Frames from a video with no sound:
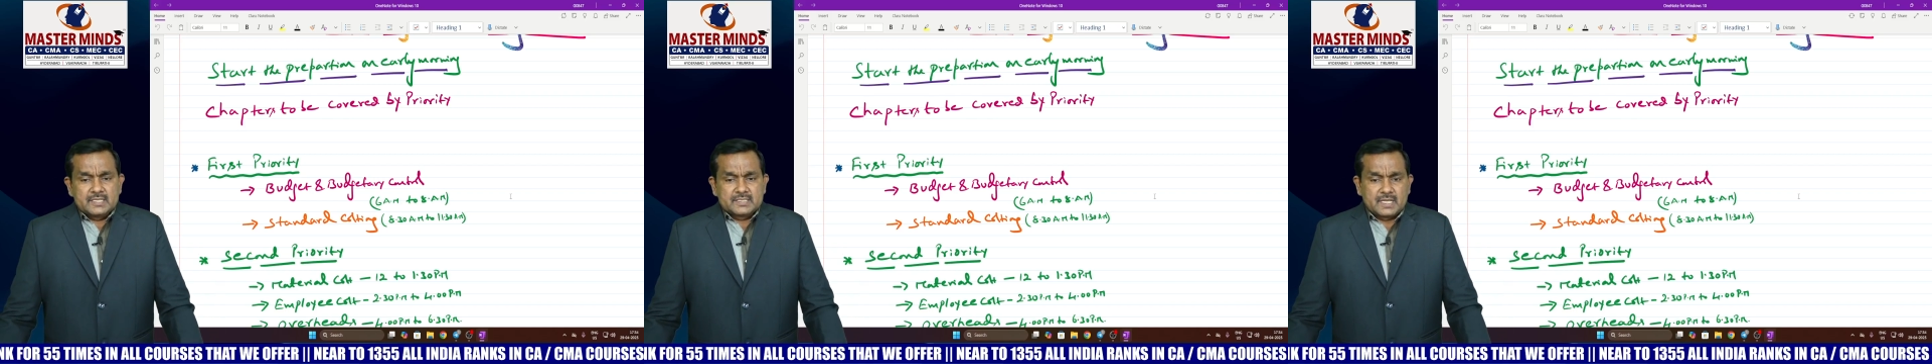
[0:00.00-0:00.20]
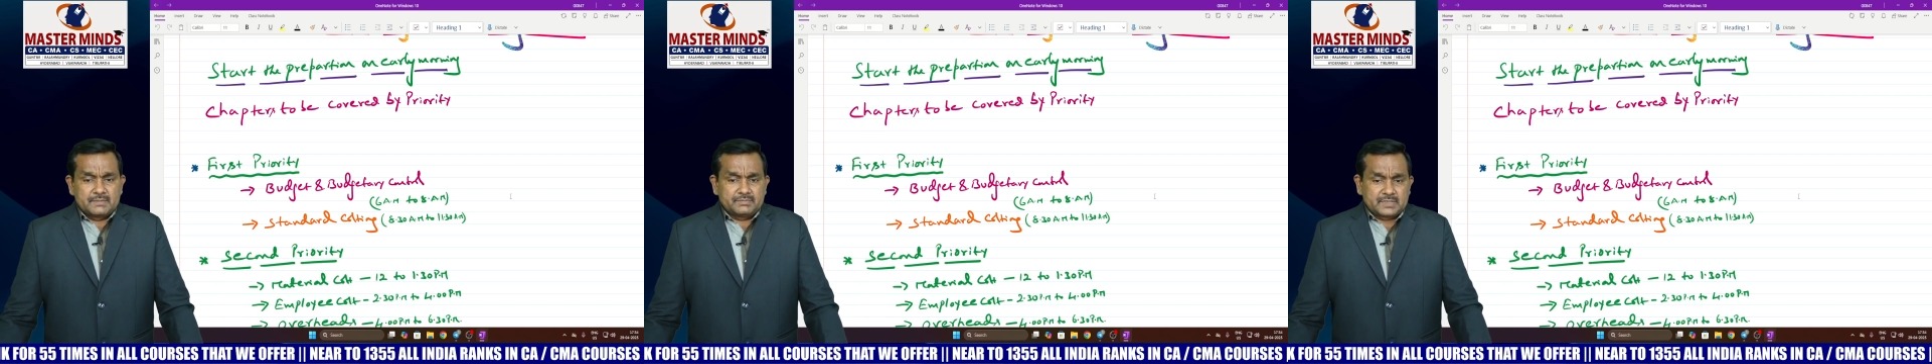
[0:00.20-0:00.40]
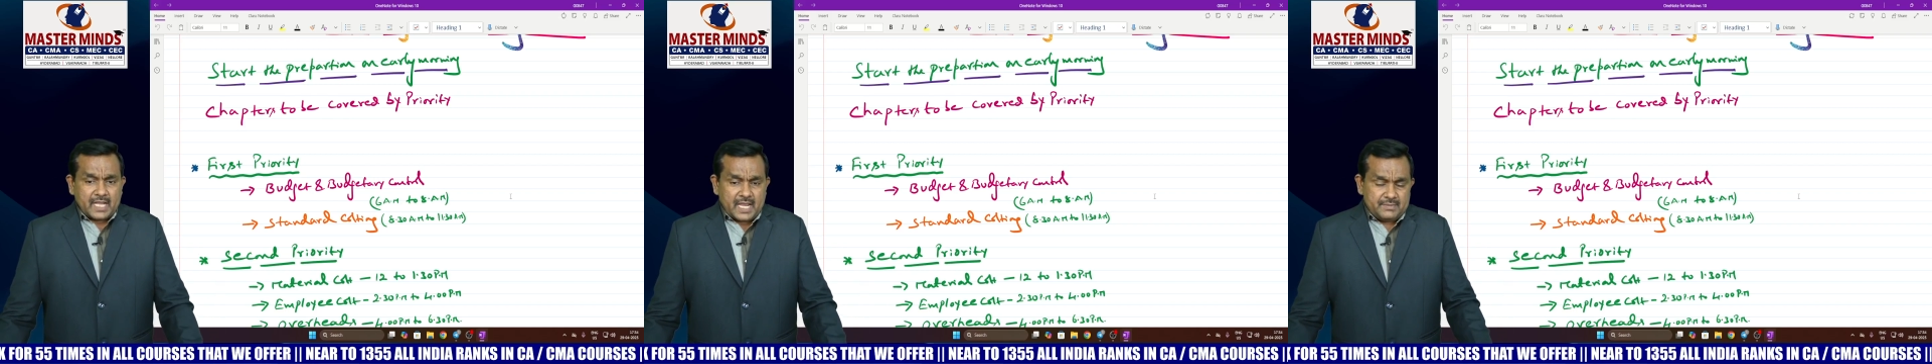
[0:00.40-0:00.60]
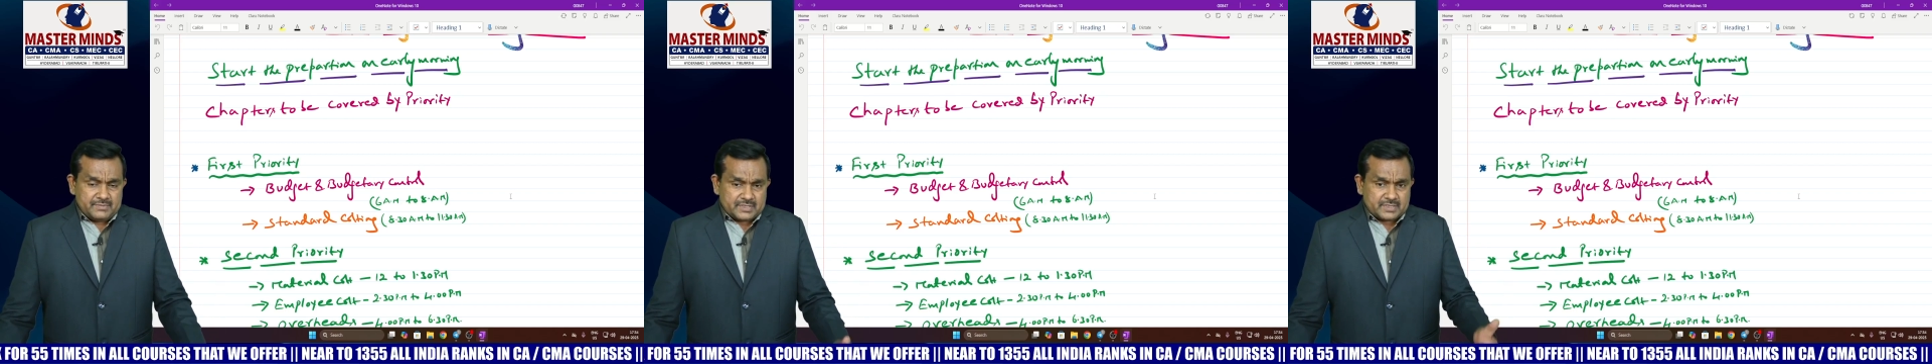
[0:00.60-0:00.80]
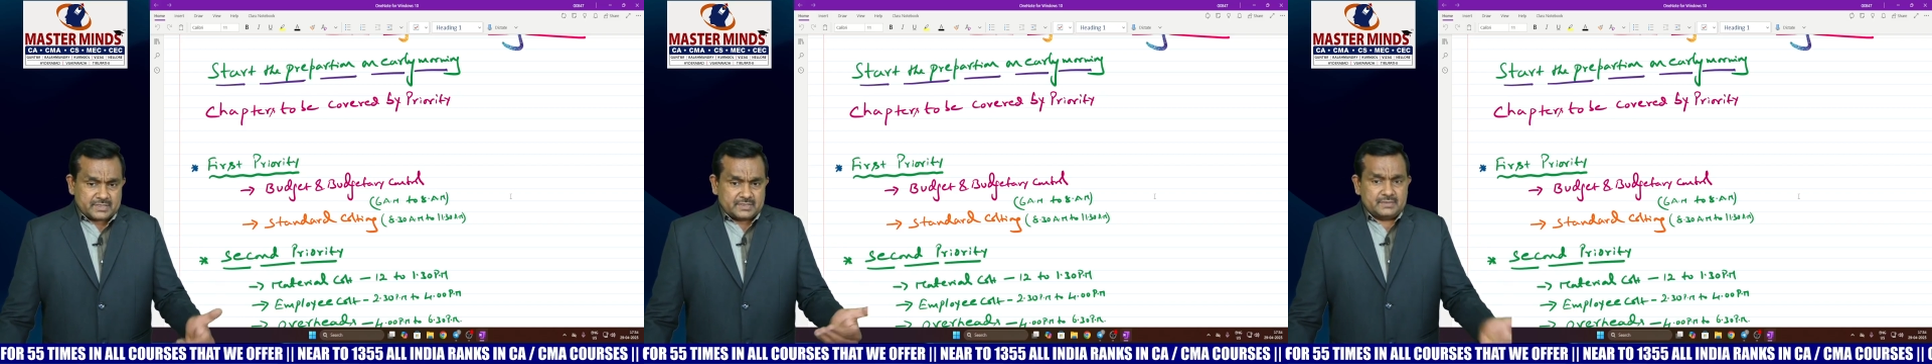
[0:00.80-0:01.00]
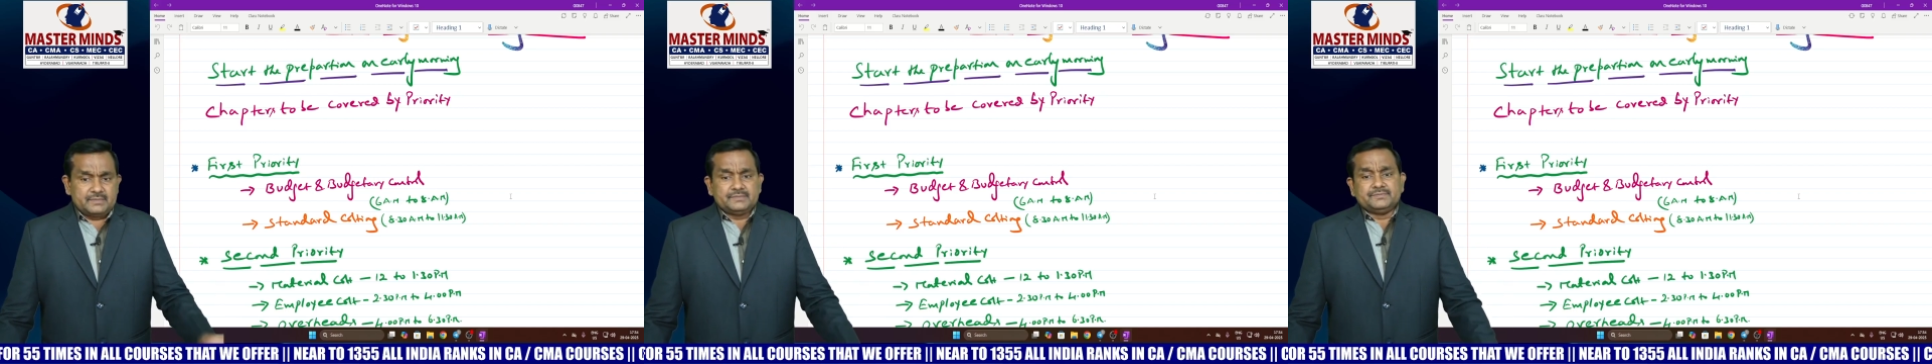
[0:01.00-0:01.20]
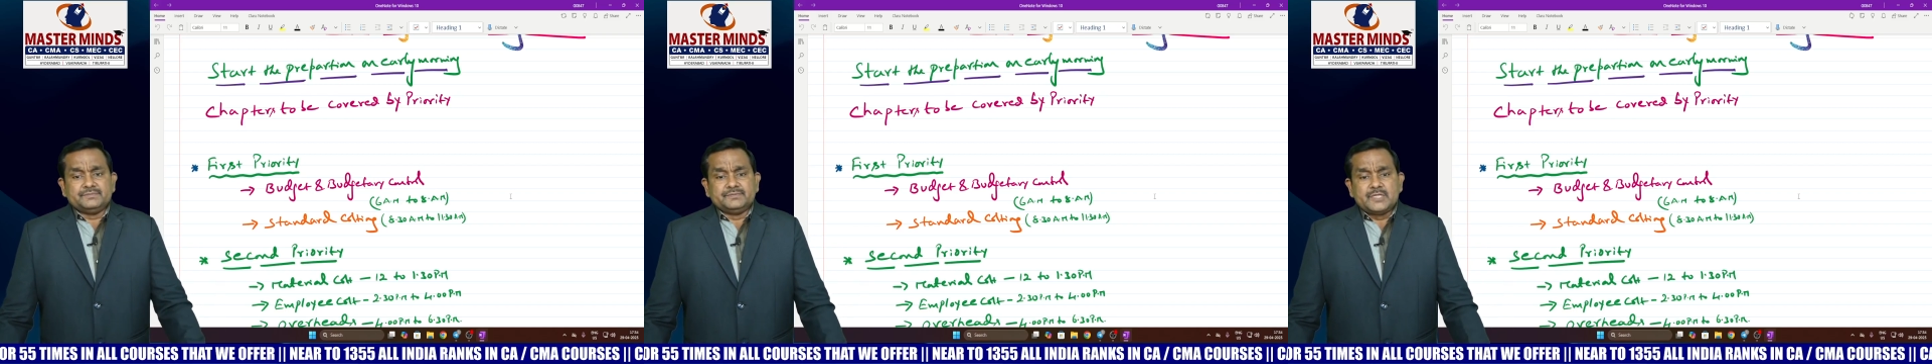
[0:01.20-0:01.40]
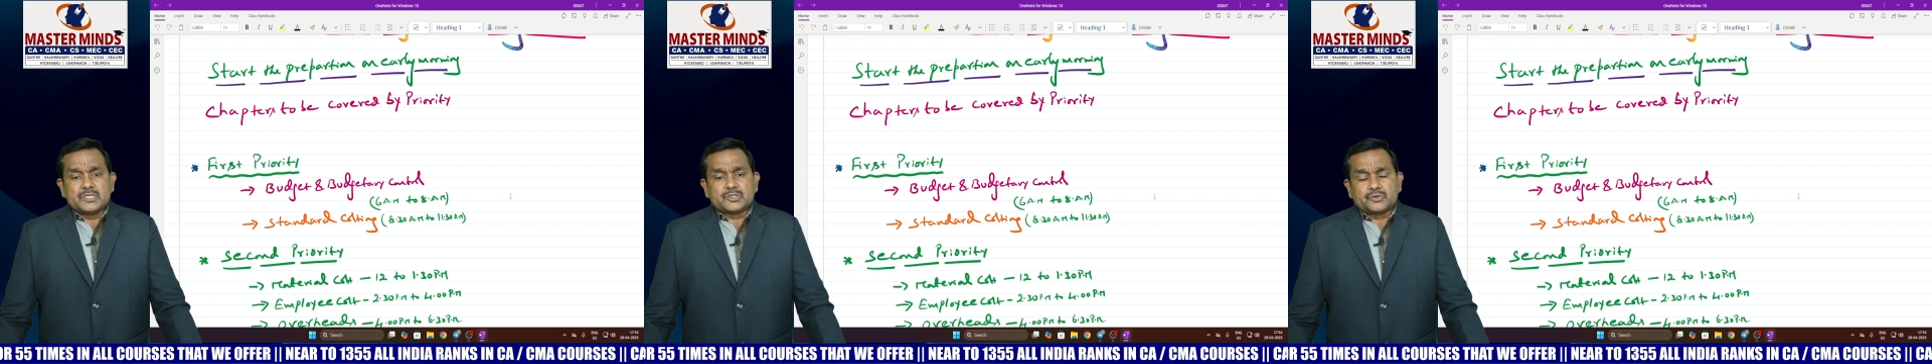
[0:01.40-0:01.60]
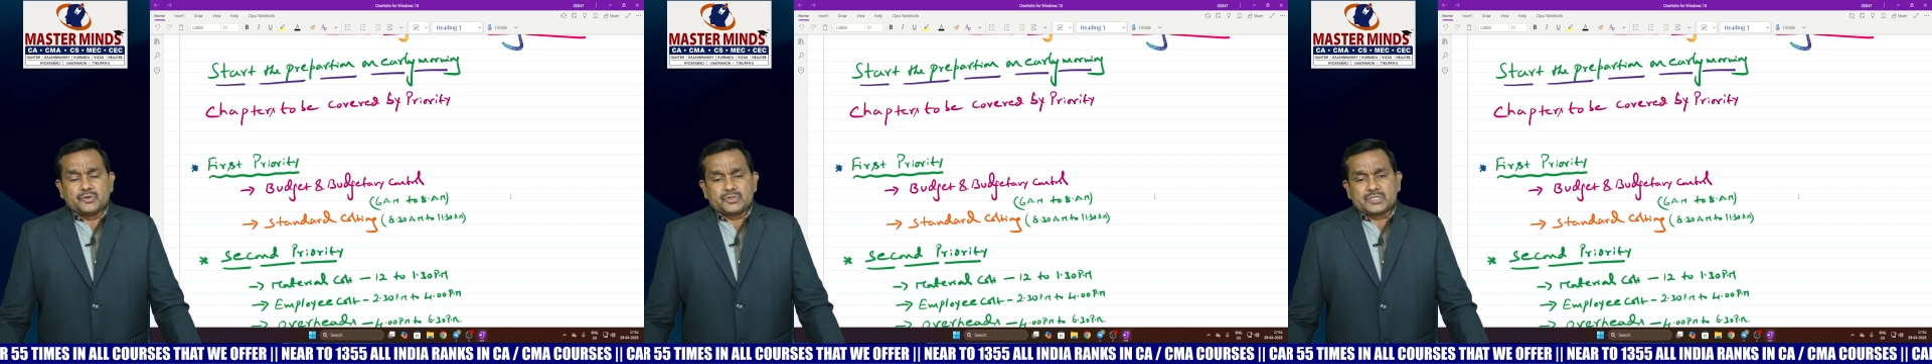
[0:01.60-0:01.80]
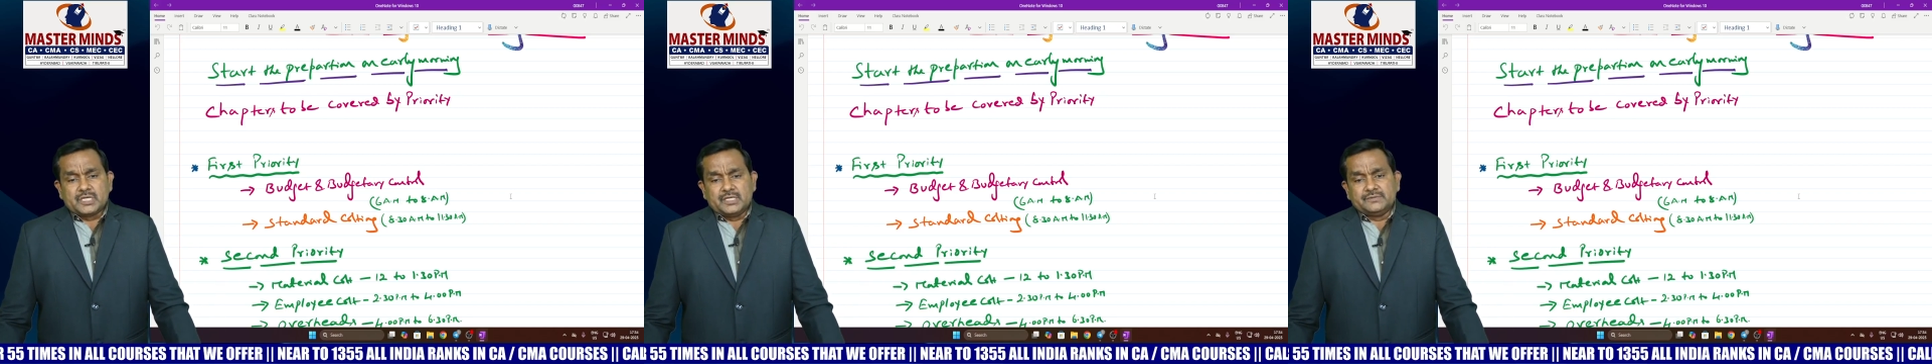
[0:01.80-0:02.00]
Sometimes this
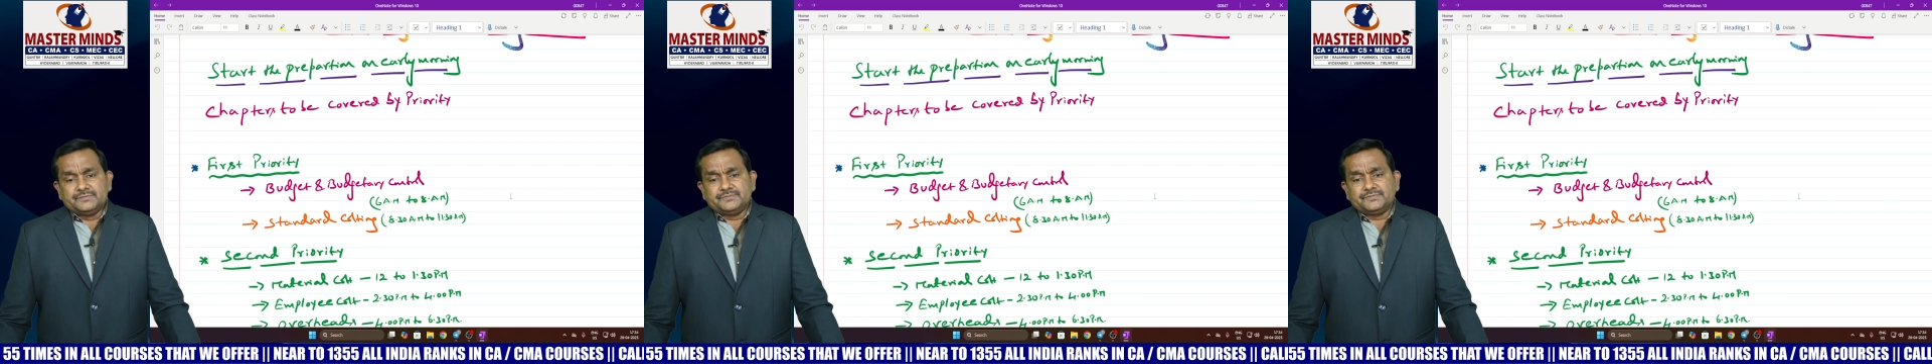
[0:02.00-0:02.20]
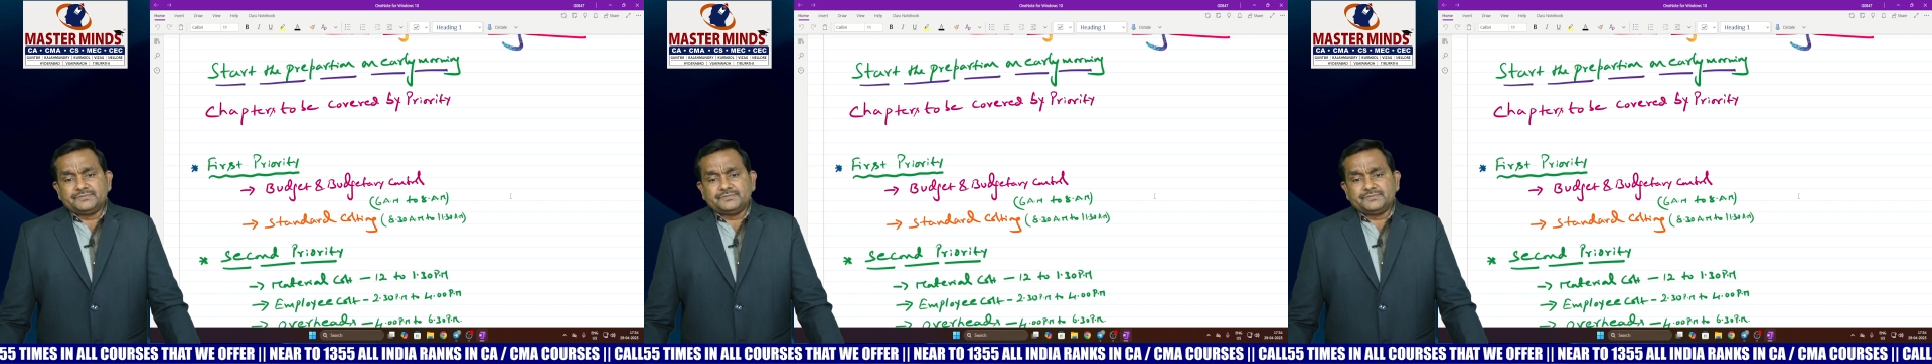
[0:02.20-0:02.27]
question